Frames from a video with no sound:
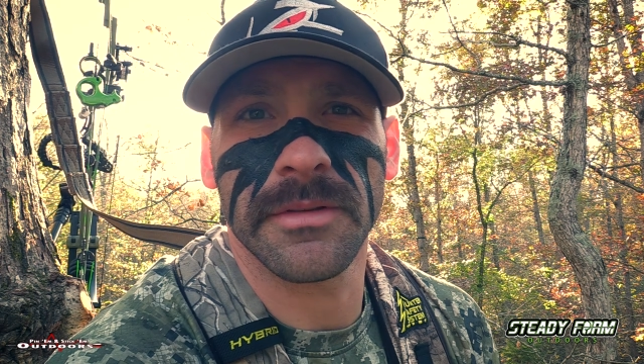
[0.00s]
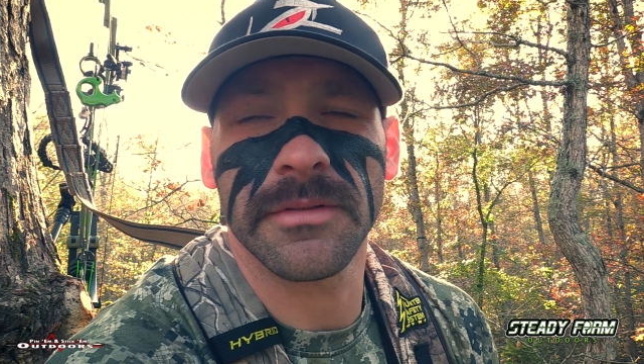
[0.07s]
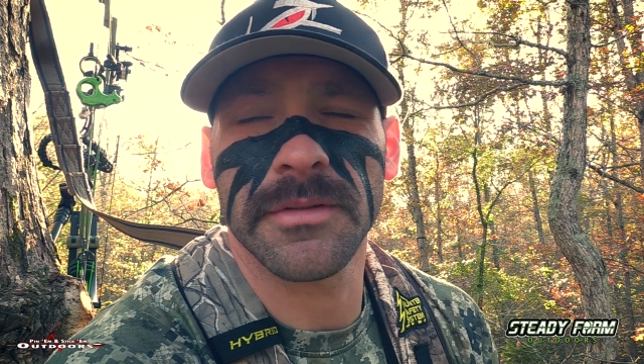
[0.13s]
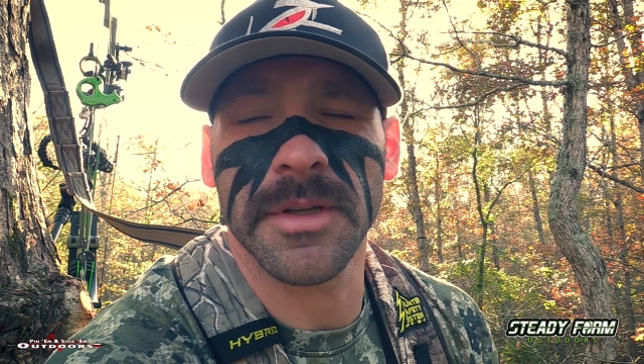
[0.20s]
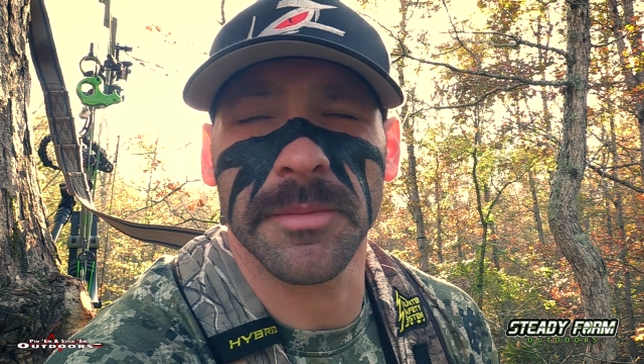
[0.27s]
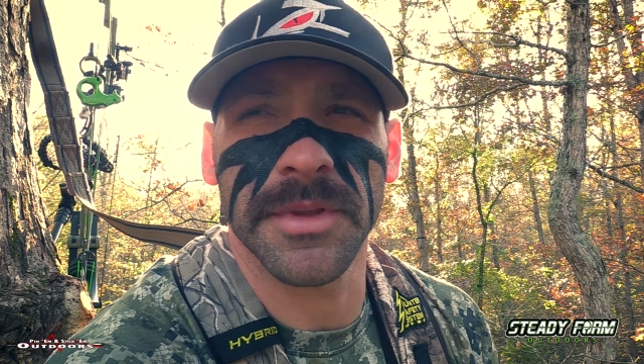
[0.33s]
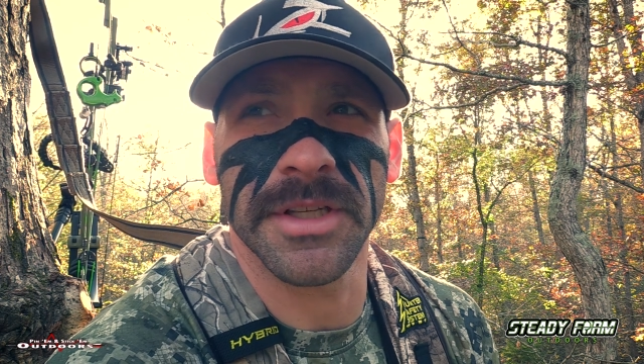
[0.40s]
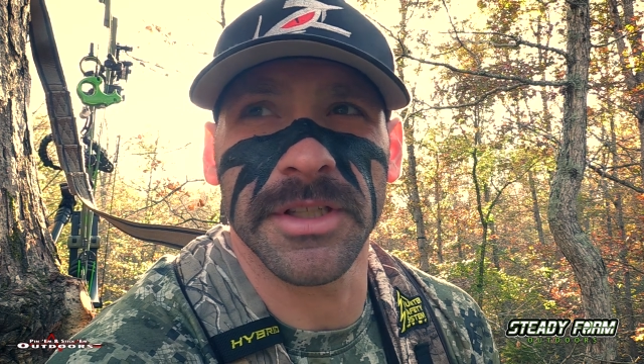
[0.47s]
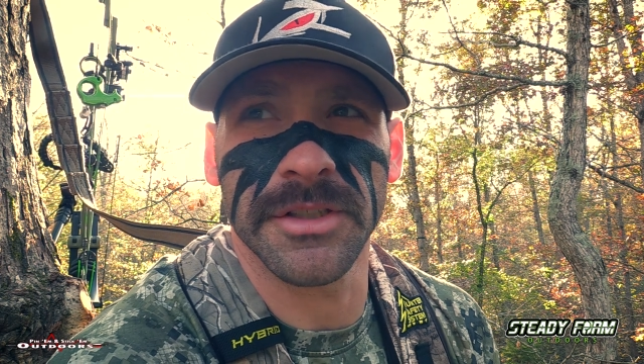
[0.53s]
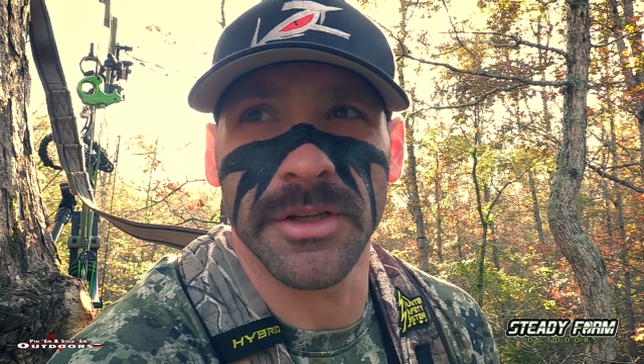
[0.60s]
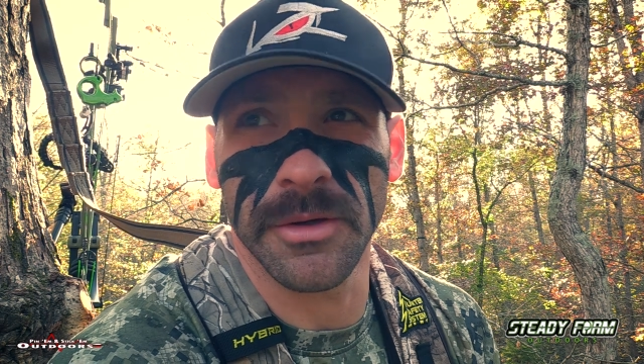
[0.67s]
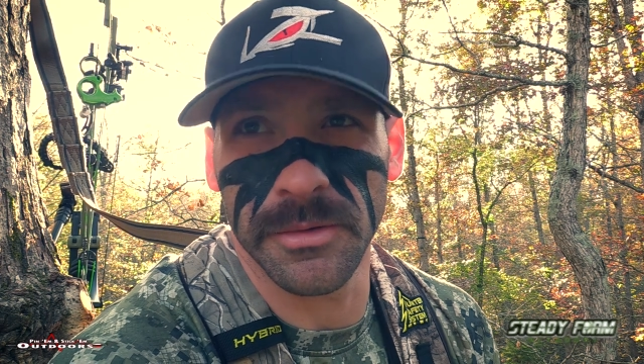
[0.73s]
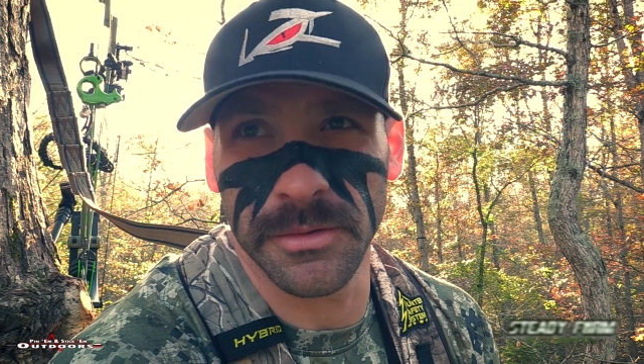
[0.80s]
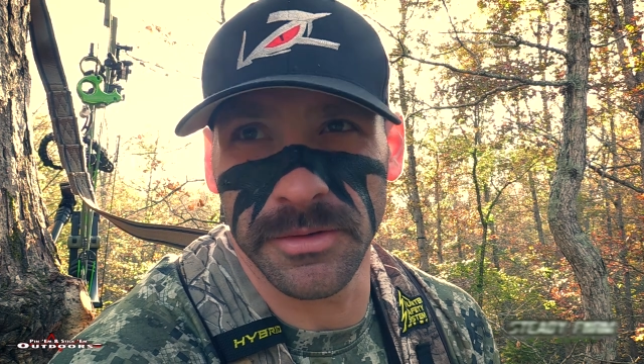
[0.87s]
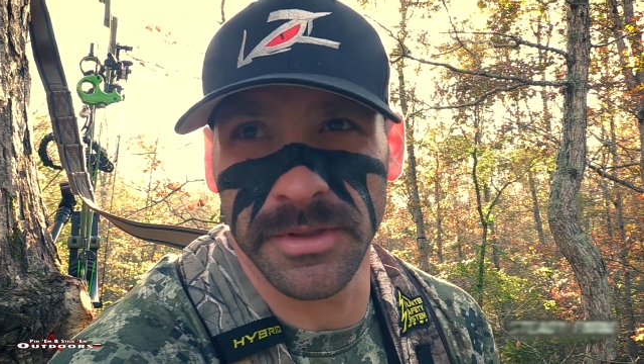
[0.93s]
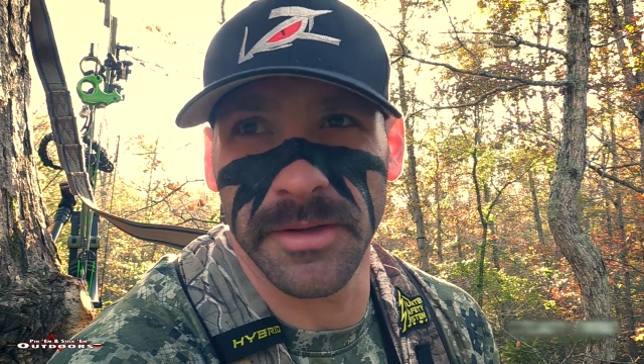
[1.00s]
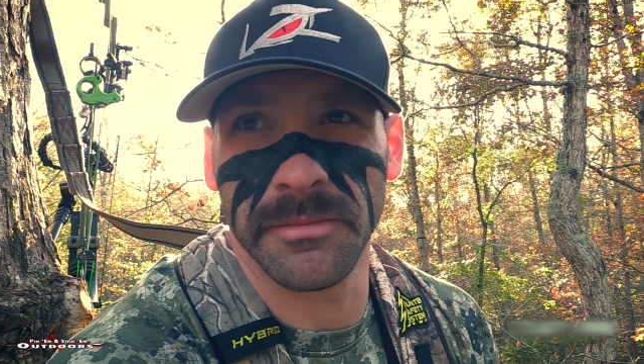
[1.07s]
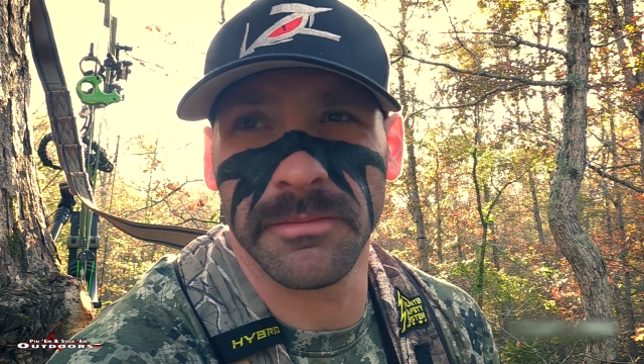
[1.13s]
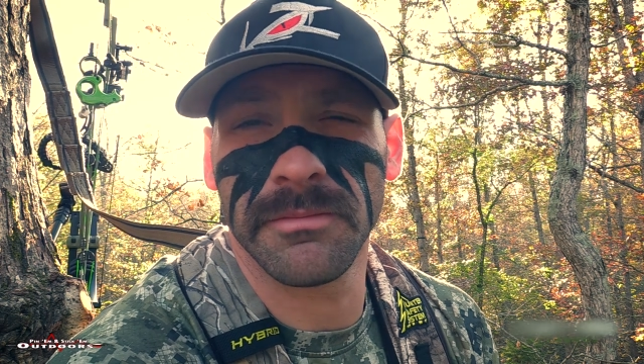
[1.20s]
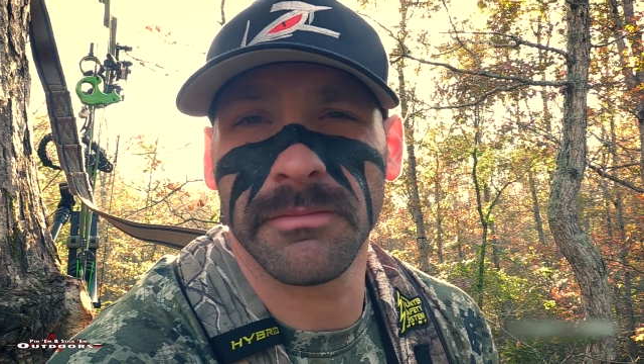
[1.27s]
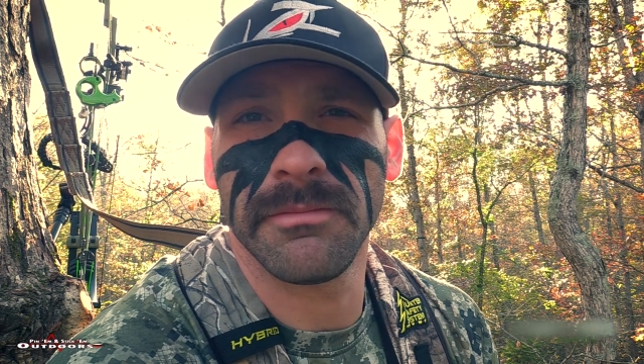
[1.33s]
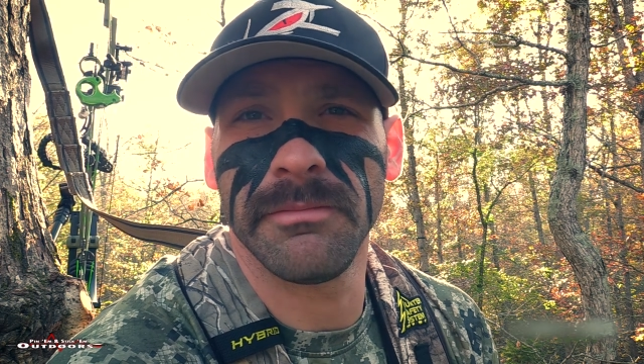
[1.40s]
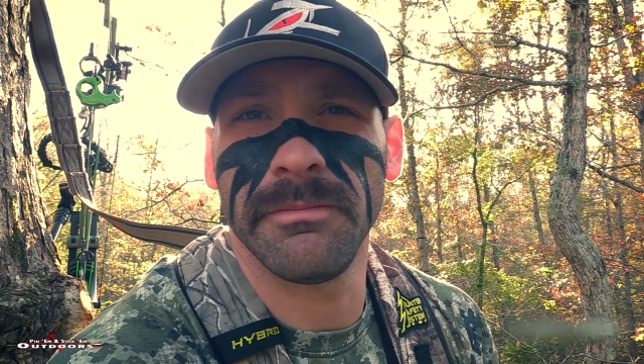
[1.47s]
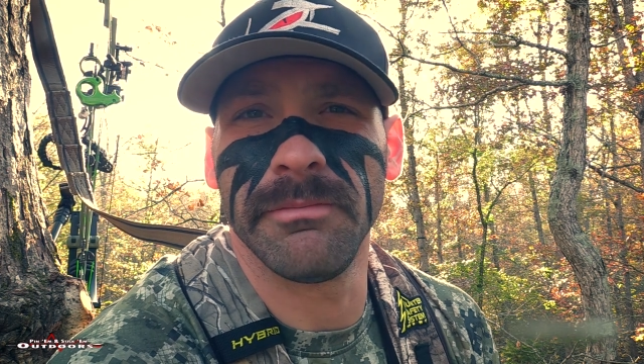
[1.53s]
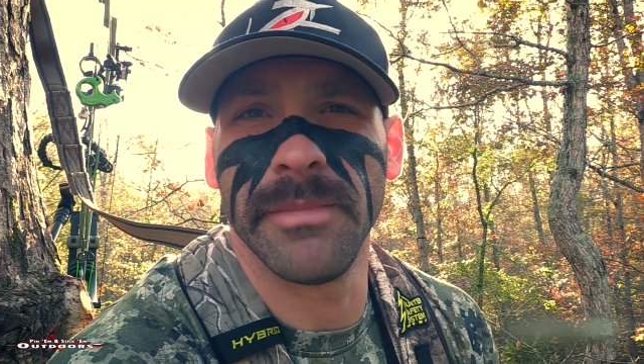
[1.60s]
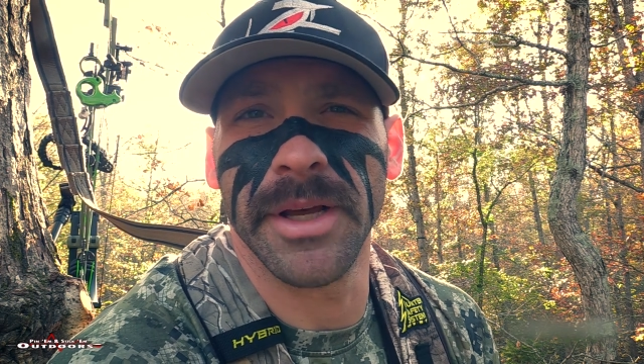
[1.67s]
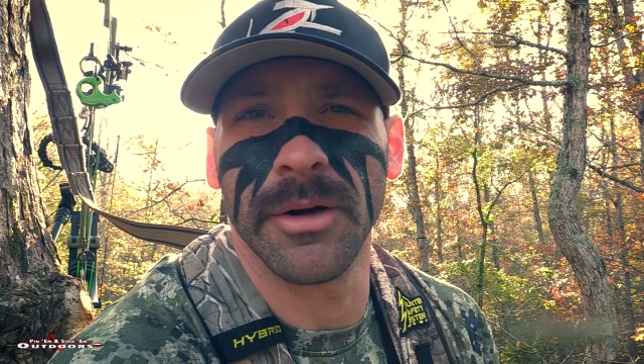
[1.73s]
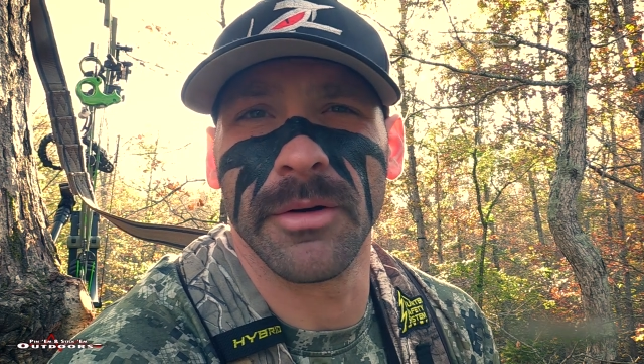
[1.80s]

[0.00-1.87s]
some of these does that bed